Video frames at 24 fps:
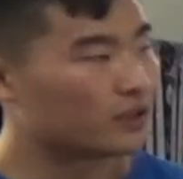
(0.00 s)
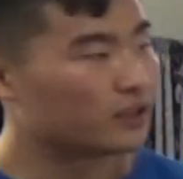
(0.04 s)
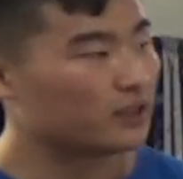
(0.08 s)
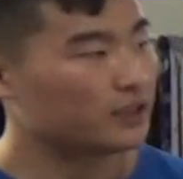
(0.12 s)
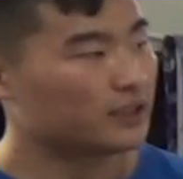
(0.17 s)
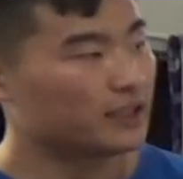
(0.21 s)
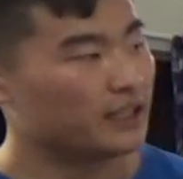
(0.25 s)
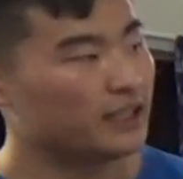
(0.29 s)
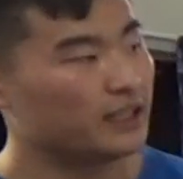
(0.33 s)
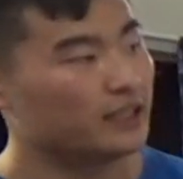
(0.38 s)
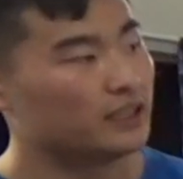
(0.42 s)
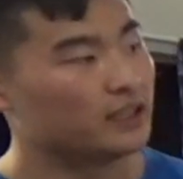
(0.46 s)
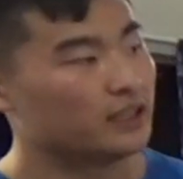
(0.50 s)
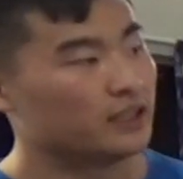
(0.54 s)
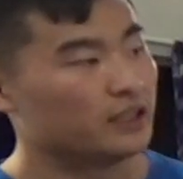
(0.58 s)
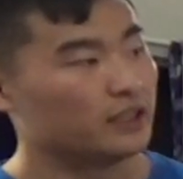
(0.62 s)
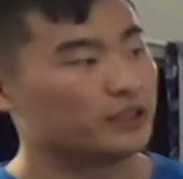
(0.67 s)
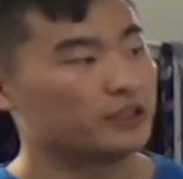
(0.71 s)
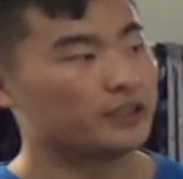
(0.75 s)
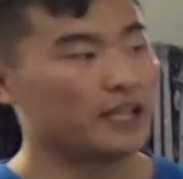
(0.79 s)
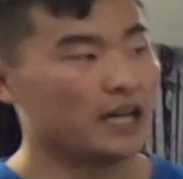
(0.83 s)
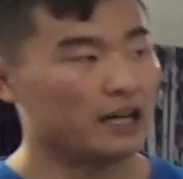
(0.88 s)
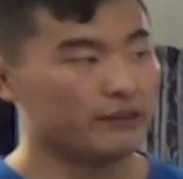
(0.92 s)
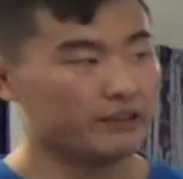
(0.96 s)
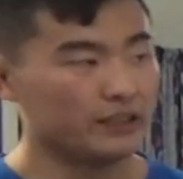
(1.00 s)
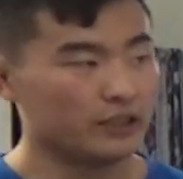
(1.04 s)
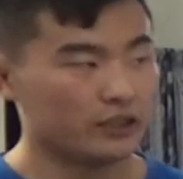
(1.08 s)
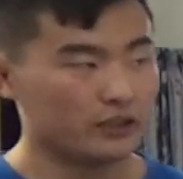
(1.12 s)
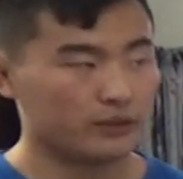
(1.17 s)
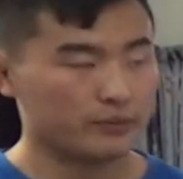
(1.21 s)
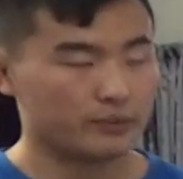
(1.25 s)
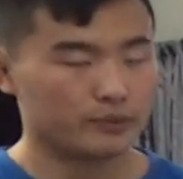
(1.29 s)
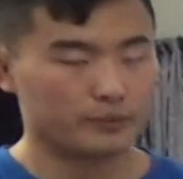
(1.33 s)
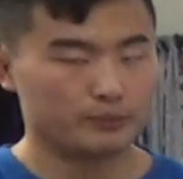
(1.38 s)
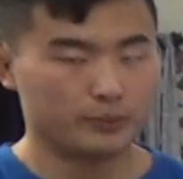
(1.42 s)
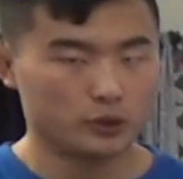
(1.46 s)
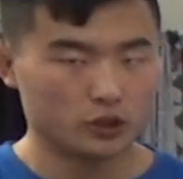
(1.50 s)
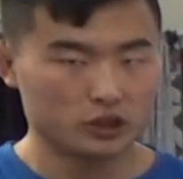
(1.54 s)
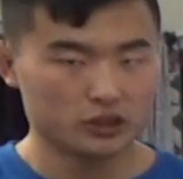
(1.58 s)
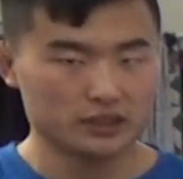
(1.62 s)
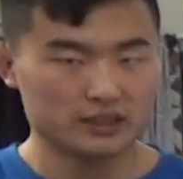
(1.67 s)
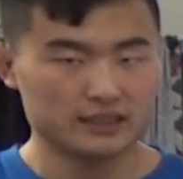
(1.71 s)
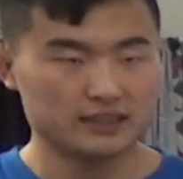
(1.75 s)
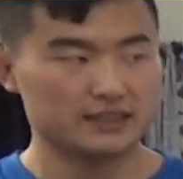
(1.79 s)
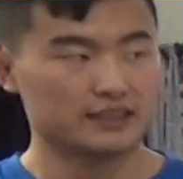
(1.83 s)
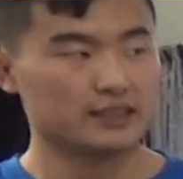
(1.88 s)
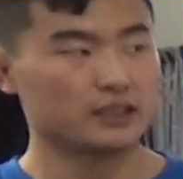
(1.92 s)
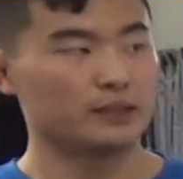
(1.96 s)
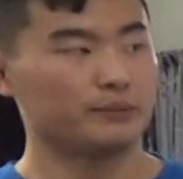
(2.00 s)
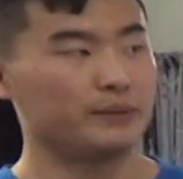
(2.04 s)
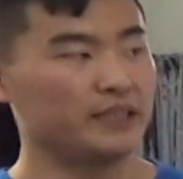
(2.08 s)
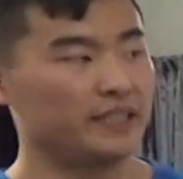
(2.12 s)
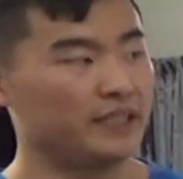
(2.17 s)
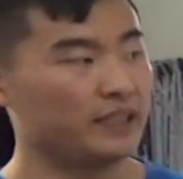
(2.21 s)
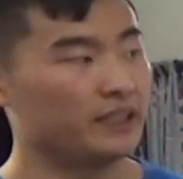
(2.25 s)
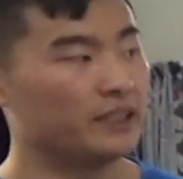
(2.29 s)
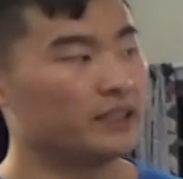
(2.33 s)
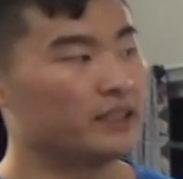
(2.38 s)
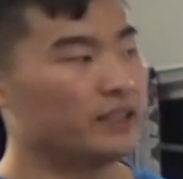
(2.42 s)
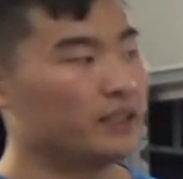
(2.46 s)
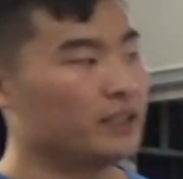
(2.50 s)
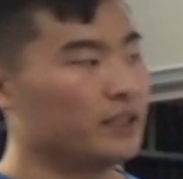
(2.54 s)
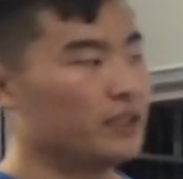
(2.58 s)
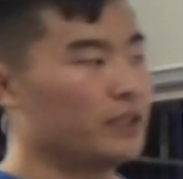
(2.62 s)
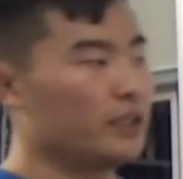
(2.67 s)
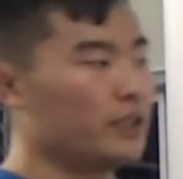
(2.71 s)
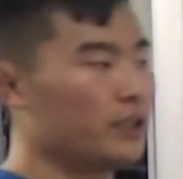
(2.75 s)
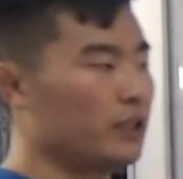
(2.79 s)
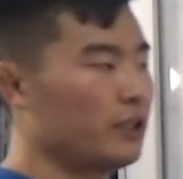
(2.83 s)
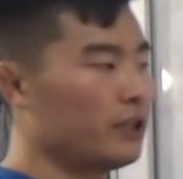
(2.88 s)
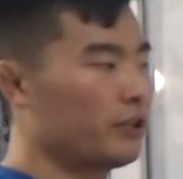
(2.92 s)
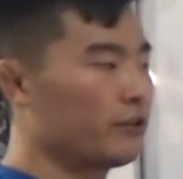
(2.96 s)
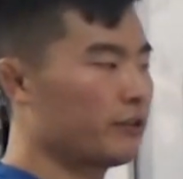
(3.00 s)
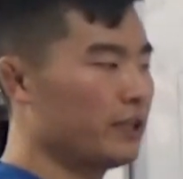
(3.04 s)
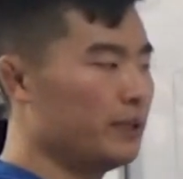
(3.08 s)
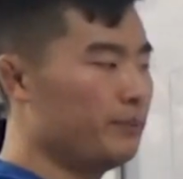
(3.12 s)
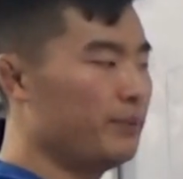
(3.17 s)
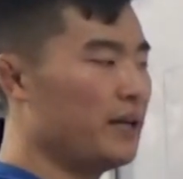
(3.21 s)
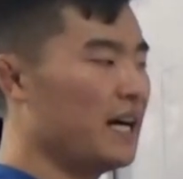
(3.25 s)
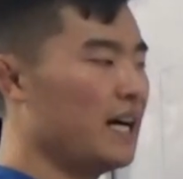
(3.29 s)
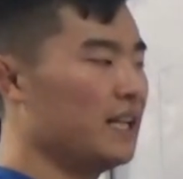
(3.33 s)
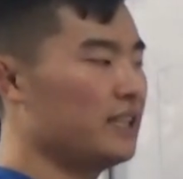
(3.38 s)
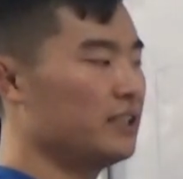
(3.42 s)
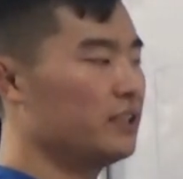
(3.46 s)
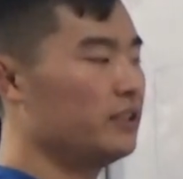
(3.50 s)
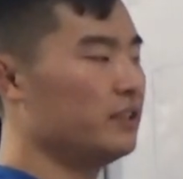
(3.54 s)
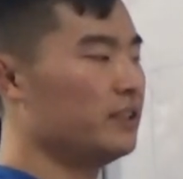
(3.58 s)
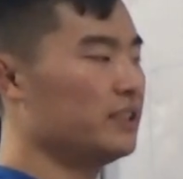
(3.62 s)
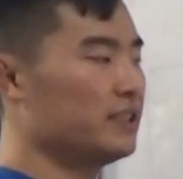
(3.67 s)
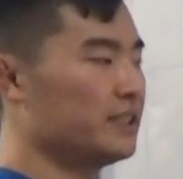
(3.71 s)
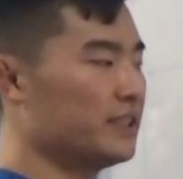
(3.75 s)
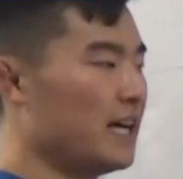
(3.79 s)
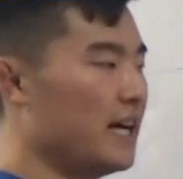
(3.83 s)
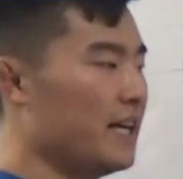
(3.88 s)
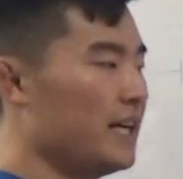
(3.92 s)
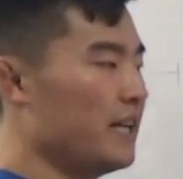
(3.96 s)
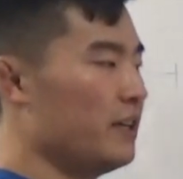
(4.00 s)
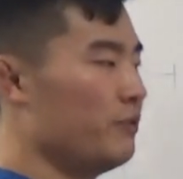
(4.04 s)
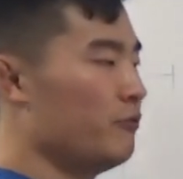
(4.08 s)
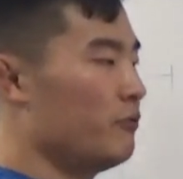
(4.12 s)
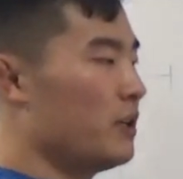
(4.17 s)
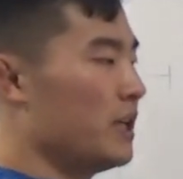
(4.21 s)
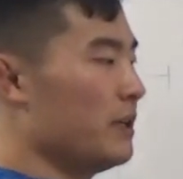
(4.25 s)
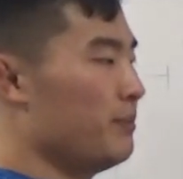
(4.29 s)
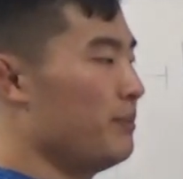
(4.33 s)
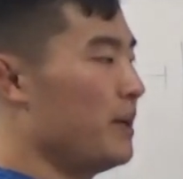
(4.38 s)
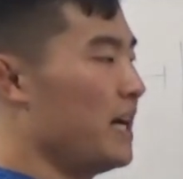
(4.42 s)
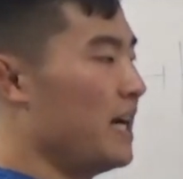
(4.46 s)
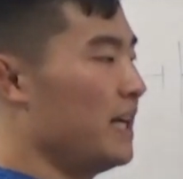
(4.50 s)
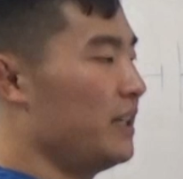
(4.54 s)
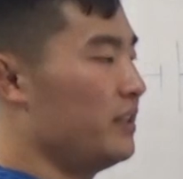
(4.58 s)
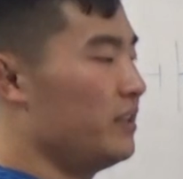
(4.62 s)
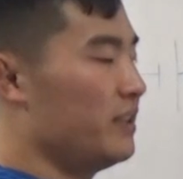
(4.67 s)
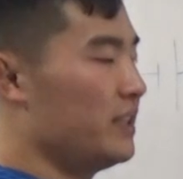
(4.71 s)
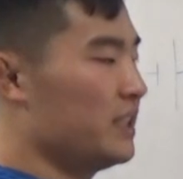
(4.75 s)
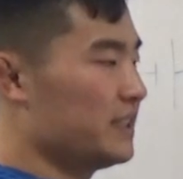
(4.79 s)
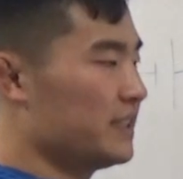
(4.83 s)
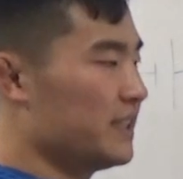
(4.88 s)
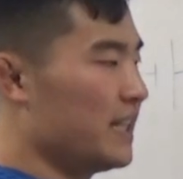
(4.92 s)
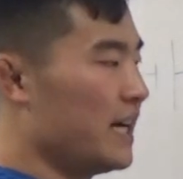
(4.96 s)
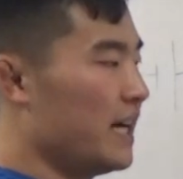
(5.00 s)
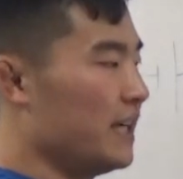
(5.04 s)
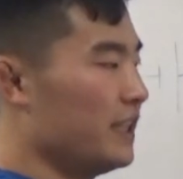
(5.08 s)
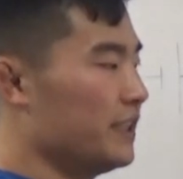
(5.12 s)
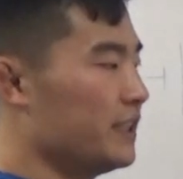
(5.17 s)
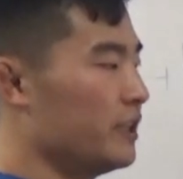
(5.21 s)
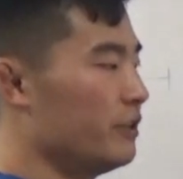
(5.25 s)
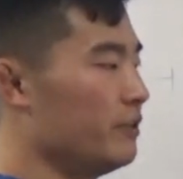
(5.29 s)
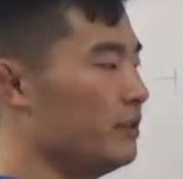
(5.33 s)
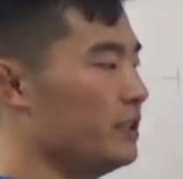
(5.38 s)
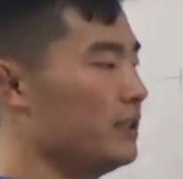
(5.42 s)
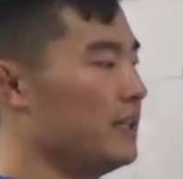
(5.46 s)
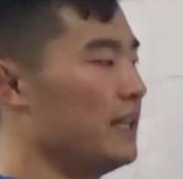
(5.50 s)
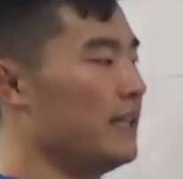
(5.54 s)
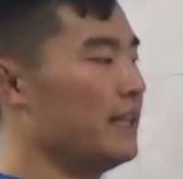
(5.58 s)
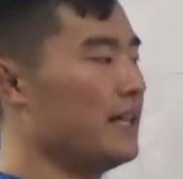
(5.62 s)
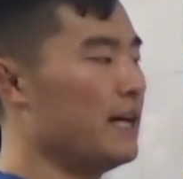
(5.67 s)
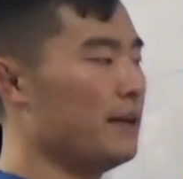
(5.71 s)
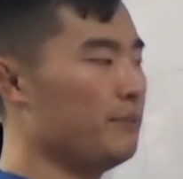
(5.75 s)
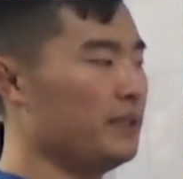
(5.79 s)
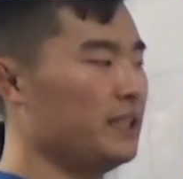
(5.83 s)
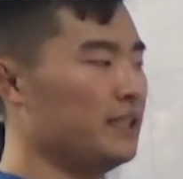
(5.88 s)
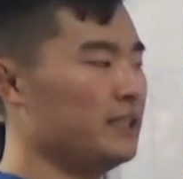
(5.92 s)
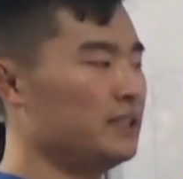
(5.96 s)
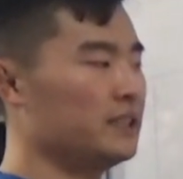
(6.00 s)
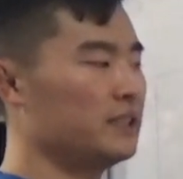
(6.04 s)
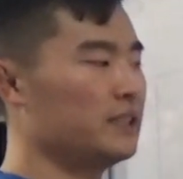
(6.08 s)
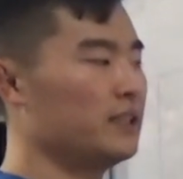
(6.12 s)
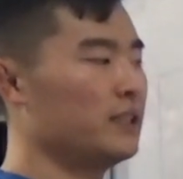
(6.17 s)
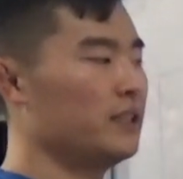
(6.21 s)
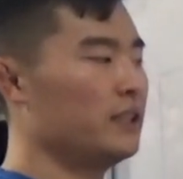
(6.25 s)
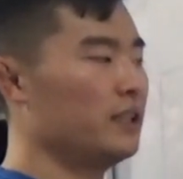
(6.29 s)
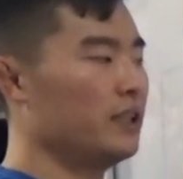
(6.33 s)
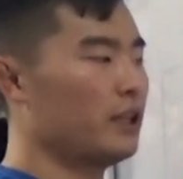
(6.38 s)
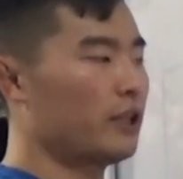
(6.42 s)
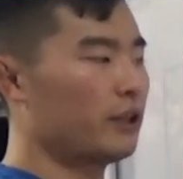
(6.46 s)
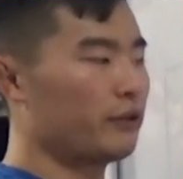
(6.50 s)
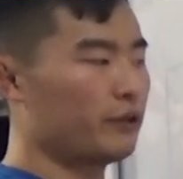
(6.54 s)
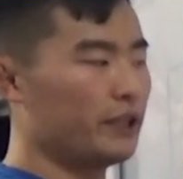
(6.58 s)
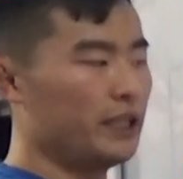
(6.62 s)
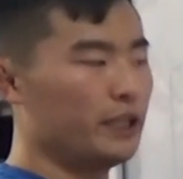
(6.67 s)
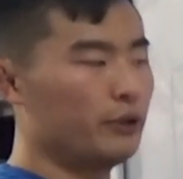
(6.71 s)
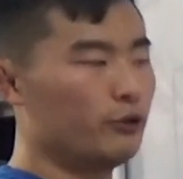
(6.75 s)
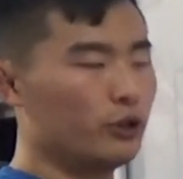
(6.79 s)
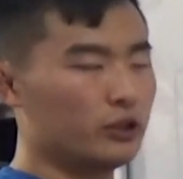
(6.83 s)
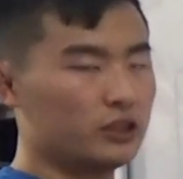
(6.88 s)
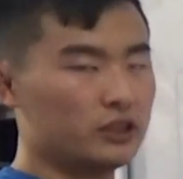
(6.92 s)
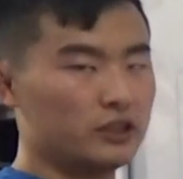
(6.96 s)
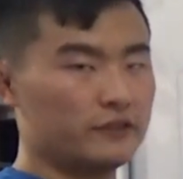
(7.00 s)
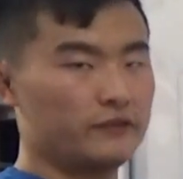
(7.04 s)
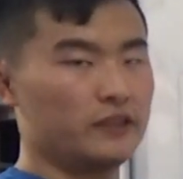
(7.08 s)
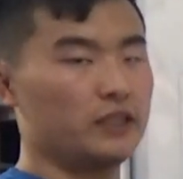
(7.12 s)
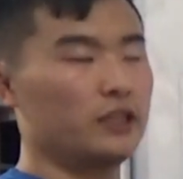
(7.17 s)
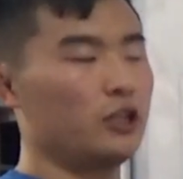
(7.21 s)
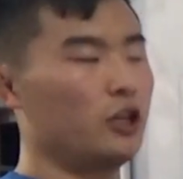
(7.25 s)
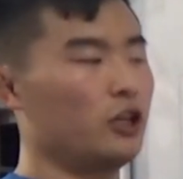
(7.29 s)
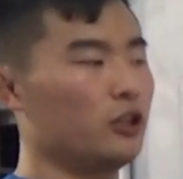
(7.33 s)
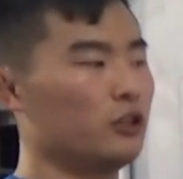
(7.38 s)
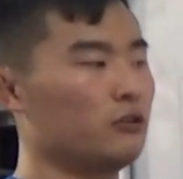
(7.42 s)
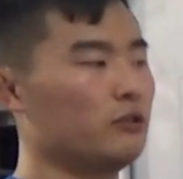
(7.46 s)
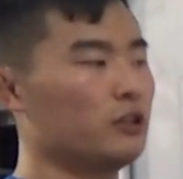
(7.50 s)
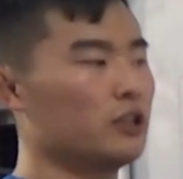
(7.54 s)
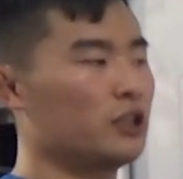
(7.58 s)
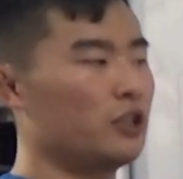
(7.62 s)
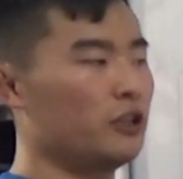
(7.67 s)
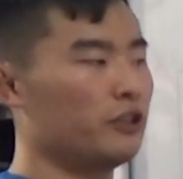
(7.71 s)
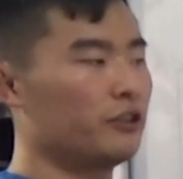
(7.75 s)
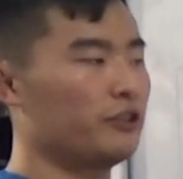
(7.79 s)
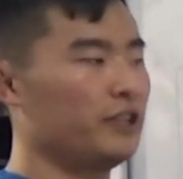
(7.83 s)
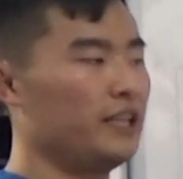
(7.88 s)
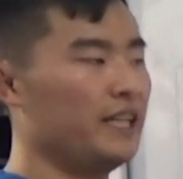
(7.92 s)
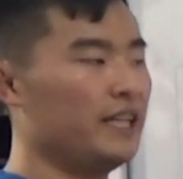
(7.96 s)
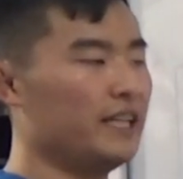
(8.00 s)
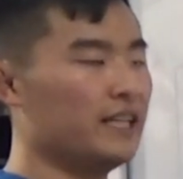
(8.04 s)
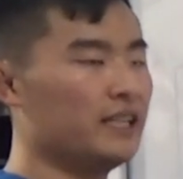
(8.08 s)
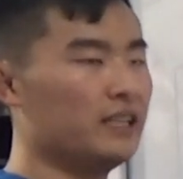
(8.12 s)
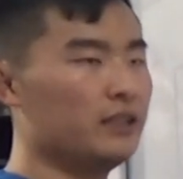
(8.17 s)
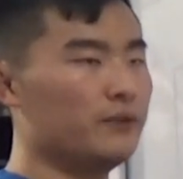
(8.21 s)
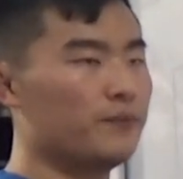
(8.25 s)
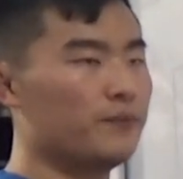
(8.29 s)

Okay. So now we know the proportion is going to be 3 parts to this side and 1 part to this side. So that means 3/4 of the total will go through here.